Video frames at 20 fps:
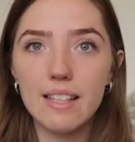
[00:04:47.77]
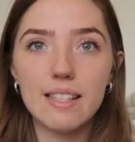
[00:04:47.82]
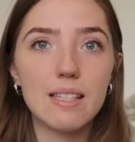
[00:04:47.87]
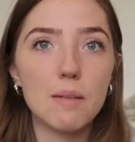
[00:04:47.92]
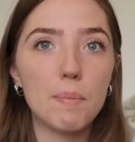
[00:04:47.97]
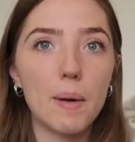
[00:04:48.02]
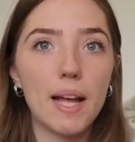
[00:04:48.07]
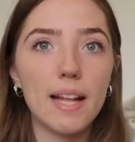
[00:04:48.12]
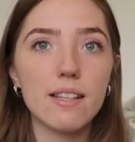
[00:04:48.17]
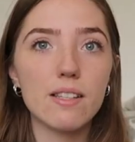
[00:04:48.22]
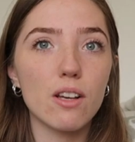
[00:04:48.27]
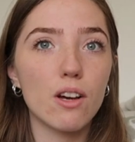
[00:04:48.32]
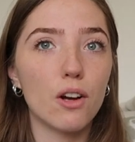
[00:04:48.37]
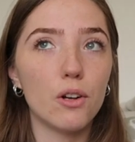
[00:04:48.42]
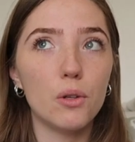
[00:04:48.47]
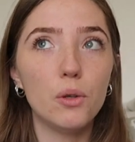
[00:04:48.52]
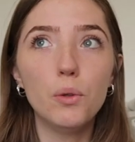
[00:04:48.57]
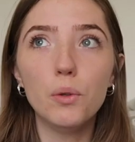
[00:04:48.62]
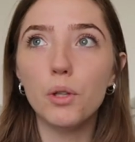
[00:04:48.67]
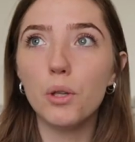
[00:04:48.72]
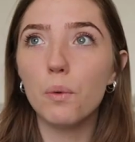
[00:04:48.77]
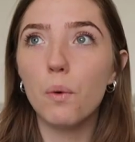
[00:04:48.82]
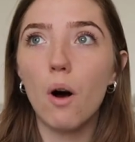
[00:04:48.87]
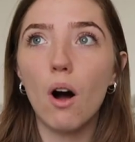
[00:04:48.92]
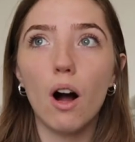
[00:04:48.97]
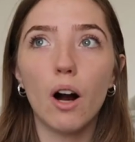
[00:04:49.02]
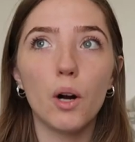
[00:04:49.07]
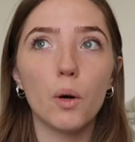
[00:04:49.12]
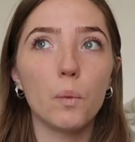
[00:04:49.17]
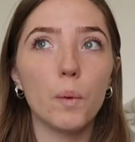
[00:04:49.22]
This depends on who you
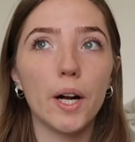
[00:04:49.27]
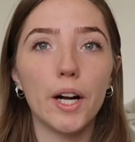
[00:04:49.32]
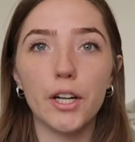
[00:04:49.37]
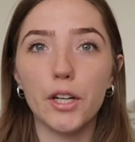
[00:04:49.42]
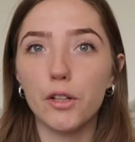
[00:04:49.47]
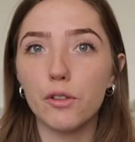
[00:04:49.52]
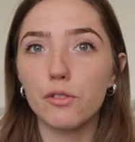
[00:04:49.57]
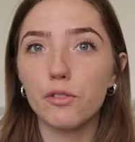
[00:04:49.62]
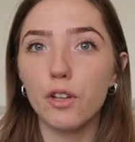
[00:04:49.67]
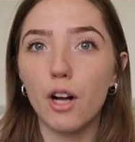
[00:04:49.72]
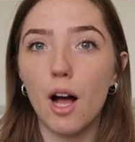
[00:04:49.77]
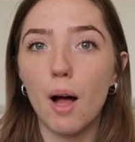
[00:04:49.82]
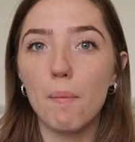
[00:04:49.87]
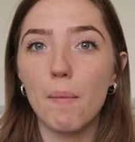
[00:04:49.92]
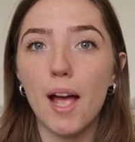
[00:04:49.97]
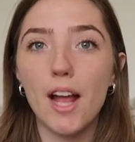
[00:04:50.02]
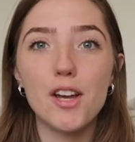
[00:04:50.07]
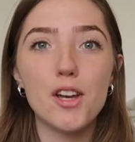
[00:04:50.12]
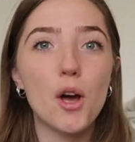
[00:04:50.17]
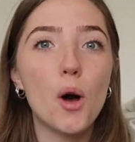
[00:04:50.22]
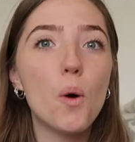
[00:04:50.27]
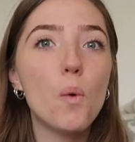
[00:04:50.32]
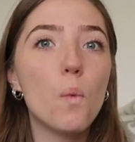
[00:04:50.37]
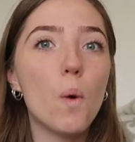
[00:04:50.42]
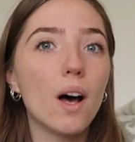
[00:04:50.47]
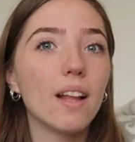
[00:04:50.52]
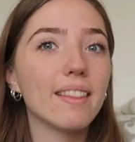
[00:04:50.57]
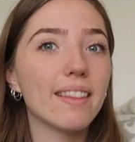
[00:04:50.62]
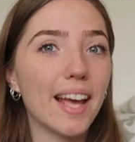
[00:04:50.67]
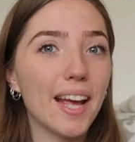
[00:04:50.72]
are, where you're from, and no
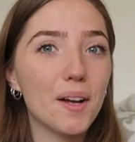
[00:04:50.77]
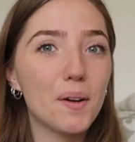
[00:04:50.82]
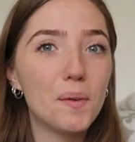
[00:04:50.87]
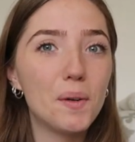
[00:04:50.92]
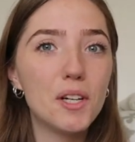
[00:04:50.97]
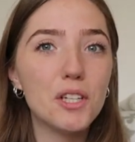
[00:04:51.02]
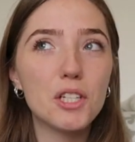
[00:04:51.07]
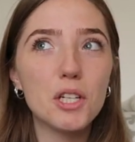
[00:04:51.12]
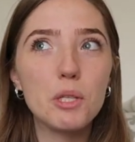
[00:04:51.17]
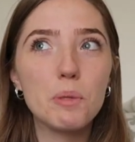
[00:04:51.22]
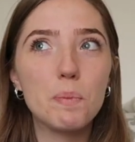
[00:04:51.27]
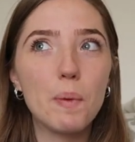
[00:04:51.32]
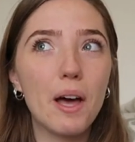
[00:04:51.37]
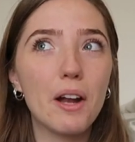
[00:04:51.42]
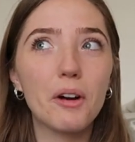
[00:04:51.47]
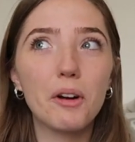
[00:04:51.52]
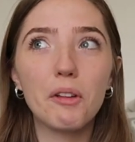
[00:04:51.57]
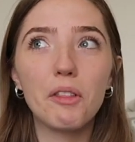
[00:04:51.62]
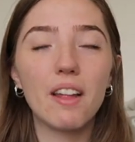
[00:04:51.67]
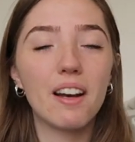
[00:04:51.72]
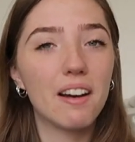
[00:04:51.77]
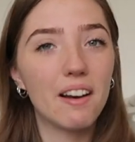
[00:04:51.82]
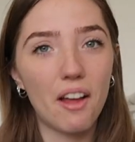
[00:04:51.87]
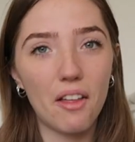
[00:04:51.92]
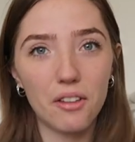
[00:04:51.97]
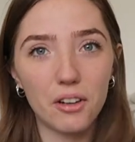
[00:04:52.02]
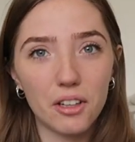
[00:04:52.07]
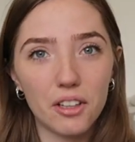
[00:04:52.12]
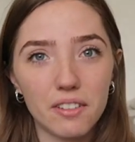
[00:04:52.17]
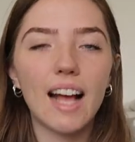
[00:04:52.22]
one language is better than
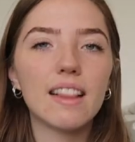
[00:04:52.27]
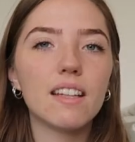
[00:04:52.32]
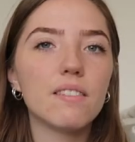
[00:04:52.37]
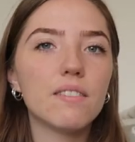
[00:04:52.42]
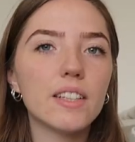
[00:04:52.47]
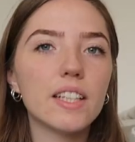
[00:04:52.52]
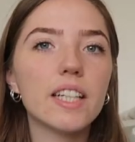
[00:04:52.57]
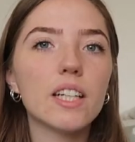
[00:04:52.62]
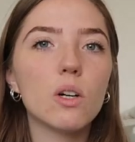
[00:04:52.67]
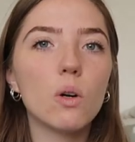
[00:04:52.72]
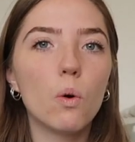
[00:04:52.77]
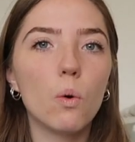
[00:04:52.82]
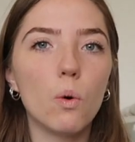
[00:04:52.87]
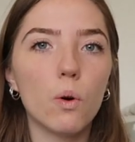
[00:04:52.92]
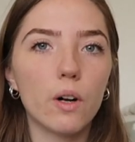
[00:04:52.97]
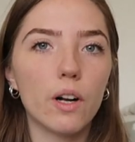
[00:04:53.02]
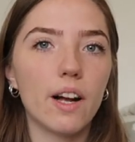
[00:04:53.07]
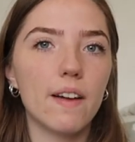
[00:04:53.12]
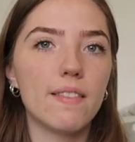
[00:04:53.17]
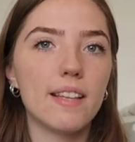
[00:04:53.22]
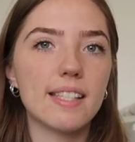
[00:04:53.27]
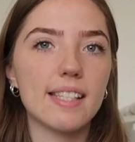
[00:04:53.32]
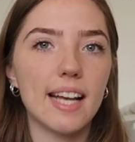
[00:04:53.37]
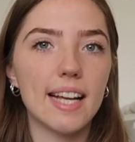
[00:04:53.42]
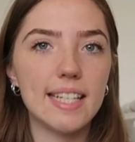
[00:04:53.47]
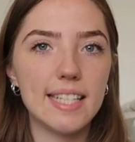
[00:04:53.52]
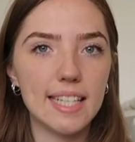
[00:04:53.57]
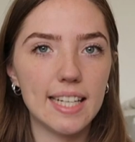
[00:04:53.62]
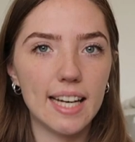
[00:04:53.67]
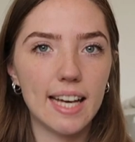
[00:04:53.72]
another. At the very core of this
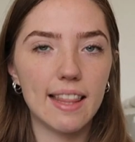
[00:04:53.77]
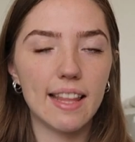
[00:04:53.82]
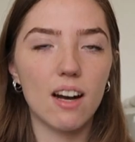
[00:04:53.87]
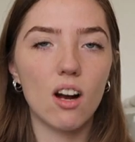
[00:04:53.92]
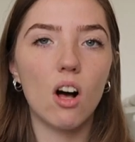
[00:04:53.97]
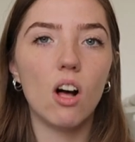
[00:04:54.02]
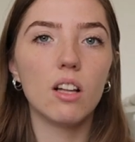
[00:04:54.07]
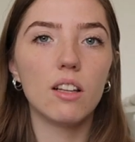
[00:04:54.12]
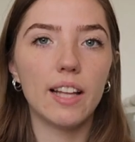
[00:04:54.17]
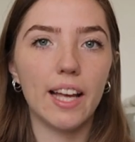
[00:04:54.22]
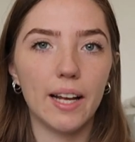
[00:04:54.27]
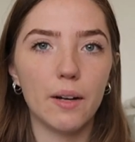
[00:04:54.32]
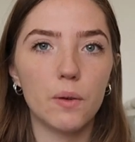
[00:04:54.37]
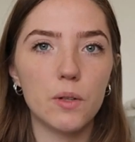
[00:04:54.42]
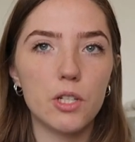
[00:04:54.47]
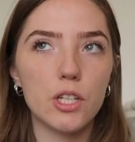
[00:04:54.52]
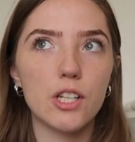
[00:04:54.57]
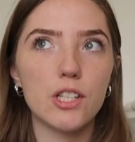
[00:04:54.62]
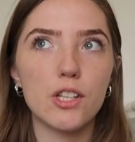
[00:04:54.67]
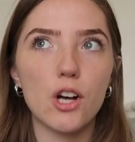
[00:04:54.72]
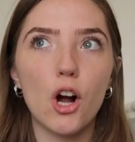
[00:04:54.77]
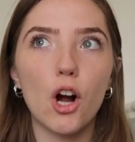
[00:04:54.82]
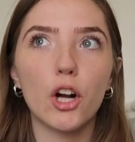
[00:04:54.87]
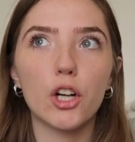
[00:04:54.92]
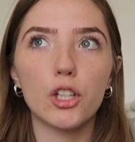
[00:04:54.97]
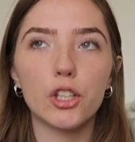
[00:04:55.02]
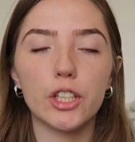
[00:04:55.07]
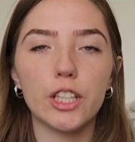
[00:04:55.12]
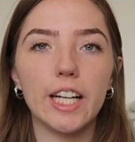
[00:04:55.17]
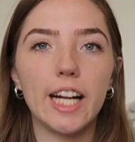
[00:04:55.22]
idea that all languages
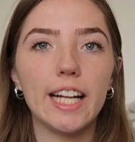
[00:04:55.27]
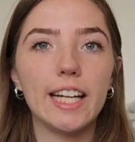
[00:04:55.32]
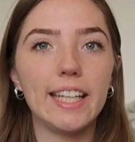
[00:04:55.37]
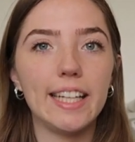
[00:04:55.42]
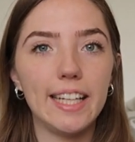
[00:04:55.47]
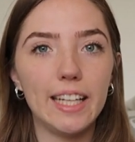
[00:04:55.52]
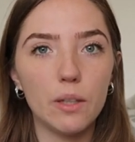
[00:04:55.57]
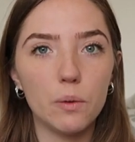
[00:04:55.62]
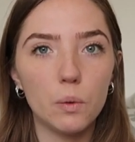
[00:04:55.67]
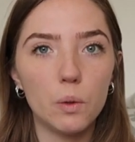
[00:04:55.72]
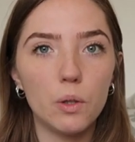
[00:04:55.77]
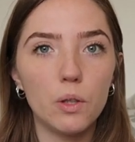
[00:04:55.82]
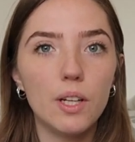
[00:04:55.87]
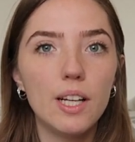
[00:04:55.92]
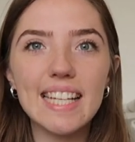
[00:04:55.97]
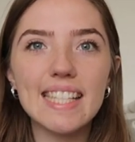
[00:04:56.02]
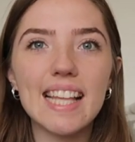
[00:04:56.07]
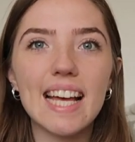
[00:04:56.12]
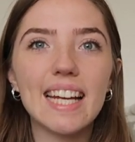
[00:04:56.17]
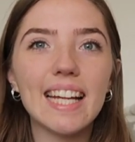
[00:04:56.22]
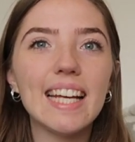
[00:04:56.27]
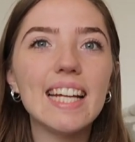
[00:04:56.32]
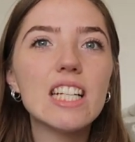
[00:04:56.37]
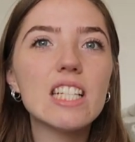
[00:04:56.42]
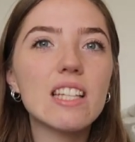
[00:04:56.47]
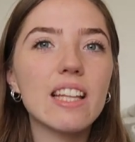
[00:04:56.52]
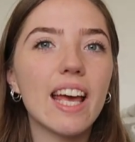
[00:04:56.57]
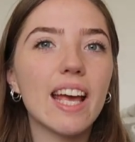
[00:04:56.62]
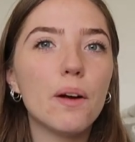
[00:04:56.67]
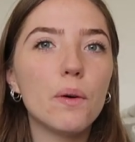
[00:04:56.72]
are created equal is that
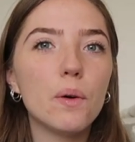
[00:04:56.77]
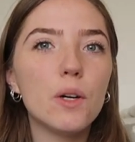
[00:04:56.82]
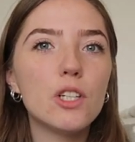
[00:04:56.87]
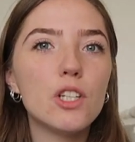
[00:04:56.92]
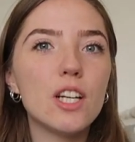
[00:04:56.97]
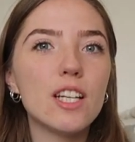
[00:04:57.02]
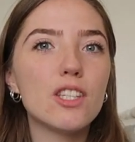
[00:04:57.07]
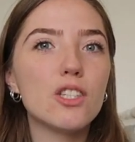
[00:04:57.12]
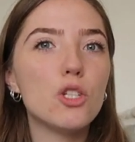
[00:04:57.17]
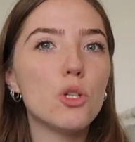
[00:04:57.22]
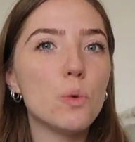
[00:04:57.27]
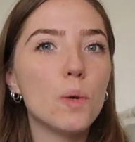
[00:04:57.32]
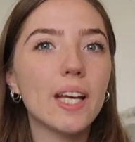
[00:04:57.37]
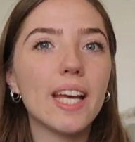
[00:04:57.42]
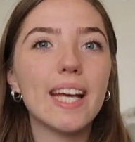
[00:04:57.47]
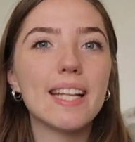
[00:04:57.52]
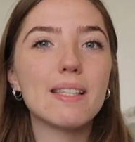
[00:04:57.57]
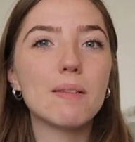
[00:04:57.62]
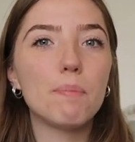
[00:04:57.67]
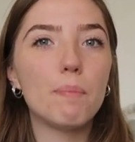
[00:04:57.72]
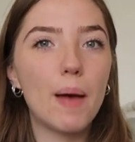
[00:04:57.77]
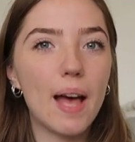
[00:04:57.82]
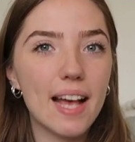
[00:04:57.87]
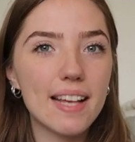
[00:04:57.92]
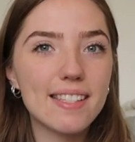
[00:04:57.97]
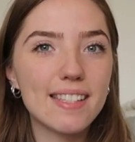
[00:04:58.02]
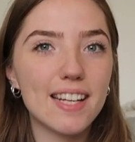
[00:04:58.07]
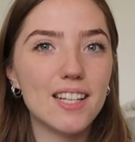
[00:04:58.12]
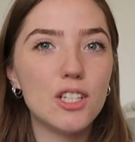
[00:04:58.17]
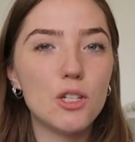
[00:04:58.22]
each language is doing its
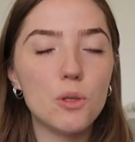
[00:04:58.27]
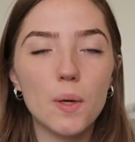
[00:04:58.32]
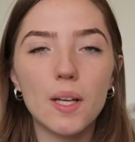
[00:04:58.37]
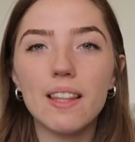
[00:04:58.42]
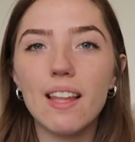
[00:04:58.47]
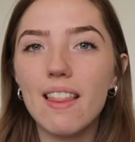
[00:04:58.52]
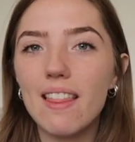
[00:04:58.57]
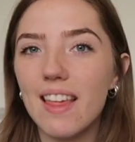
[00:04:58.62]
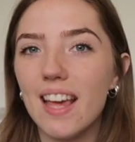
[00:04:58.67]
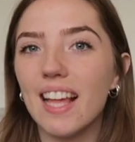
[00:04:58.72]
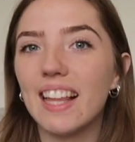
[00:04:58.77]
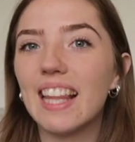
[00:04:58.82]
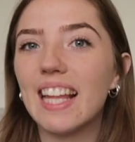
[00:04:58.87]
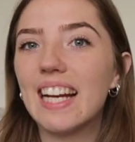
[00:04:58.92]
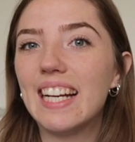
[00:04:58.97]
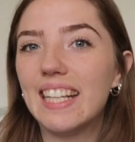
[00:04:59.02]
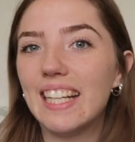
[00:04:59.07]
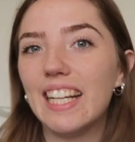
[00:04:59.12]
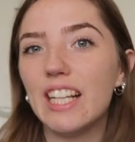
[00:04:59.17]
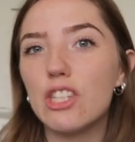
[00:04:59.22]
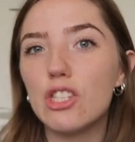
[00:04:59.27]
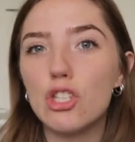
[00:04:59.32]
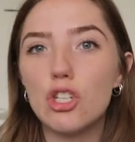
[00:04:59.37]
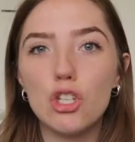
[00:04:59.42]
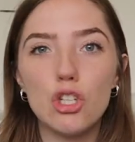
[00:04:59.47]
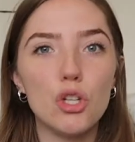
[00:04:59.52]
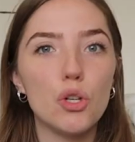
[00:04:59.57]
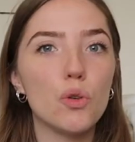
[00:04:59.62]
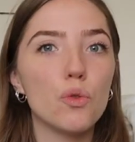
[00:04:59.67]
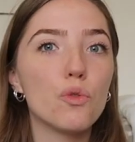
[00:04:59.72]
best and doing the thing that it needs to
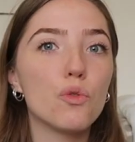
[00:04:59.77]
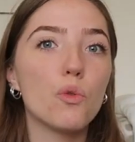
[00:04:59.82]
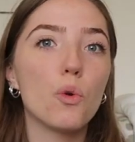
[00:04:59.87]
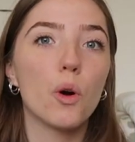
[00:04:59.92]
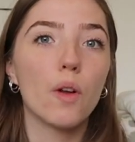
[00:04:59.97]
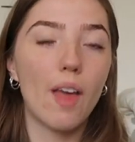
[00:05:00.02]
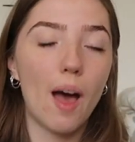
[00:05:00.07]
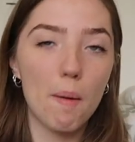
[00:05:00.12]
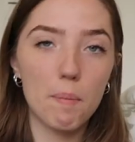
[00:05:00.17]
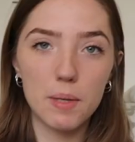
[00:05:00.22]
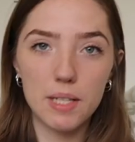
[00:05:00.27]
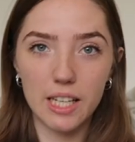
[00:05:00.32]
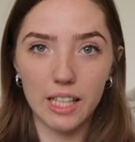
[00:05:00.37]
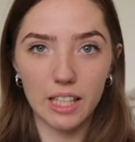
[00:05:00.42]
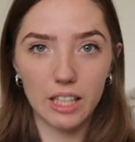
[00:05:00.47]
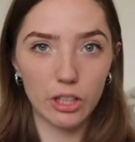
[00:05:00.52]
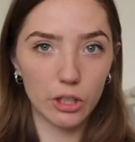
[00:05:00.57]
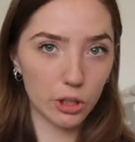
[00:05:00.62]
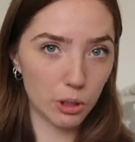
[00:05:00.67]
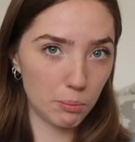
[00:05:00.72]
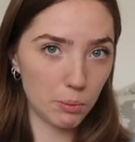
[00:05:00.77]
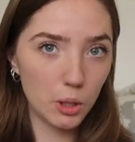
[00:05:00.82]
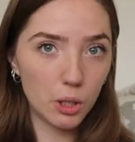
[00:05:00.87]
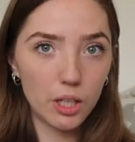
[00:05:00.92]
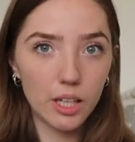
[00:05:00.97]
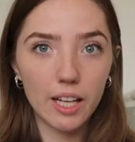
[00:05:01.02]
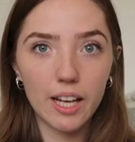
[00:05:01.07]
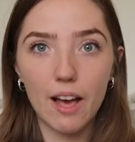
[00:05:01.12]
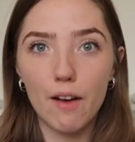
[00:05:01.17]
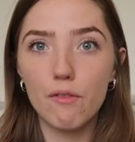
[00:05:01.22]
do for that particular
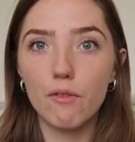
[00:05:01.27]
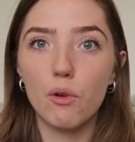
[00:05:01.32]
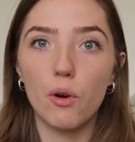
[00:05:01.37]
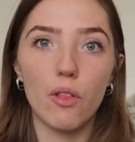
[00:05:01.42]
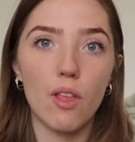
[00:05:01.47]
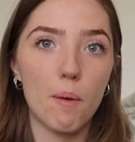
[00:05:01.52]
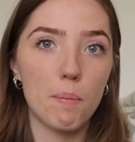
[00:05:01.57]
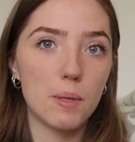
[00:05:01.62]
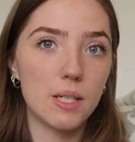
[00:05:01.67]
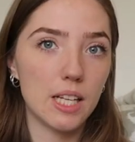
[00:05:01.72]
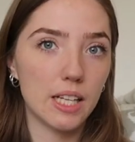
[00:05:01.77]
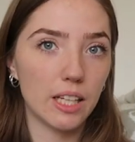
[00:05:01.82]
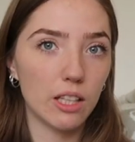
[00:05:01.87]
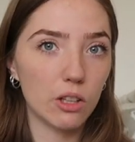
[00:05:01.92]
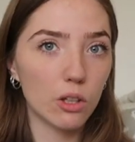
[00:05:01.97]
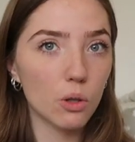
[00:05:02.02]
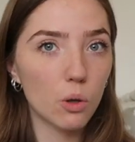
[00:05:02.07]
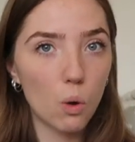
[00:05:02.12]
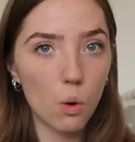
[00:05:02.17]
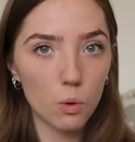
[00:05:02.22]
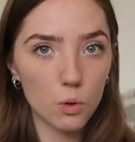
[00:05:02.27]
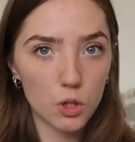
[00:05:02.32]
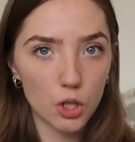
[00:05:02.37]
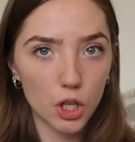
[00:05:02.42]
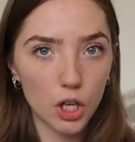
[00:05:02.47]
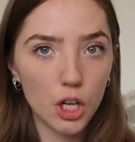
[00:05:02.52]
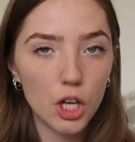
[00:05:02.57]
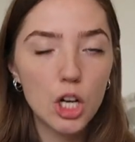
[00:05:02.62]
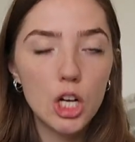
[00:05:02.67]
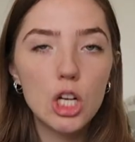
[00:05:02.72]
community and for that particular
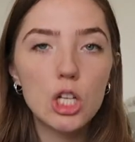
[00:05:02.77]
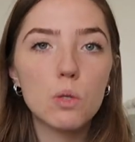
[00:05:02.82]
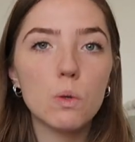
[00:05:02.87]
culture.